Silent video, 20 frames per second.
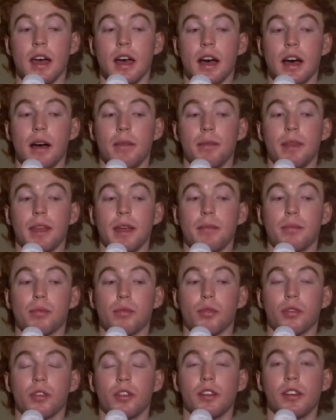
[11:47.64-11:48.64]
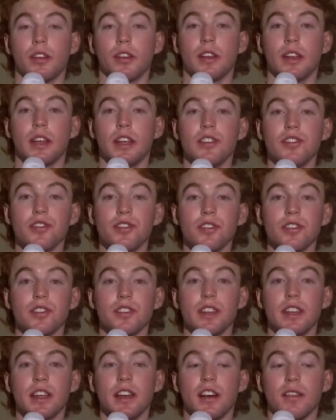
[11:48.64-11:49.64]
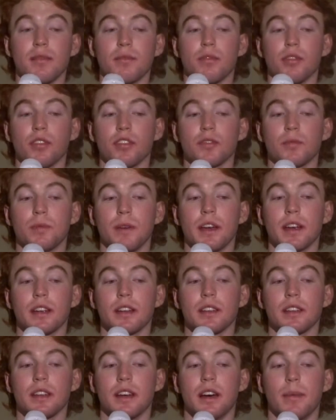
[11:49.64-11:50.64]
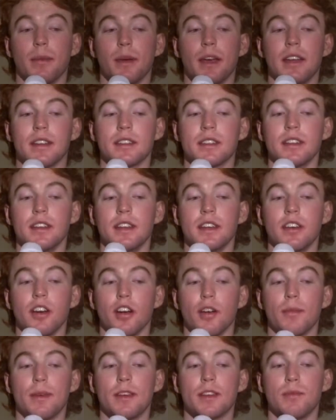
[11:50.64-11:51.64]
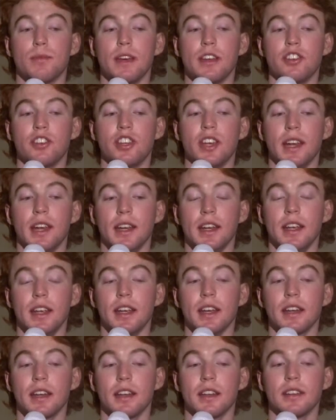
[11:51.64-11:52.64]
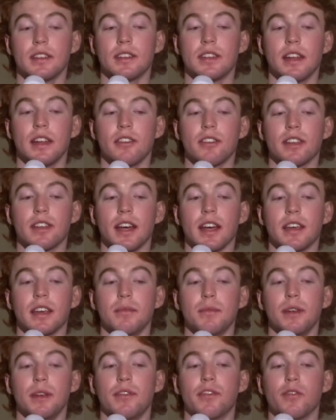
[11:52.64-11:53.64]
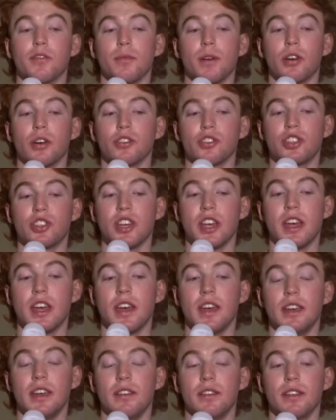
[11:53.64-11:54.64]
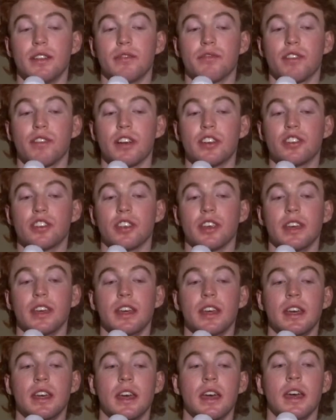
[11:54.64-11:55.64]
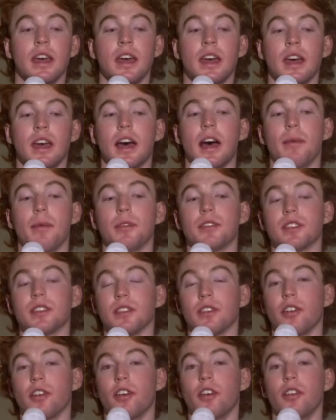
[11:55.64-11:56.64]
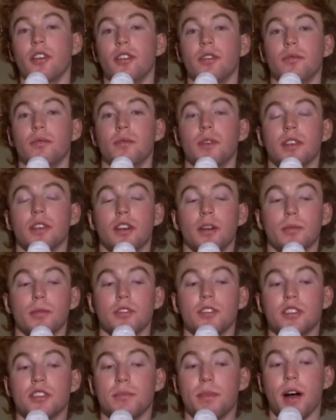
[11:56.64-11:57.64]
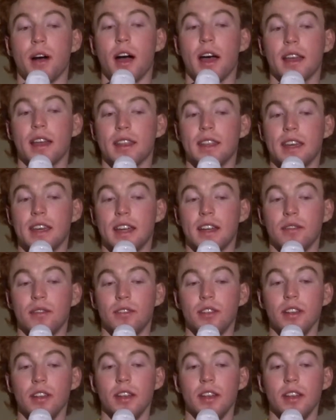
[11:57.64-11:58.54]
They brought in an interesting young prospect, Anthony Gomez Mancini, a centre attacking mid from Angers in the French league. It's a loan with an option to buy at the end of it.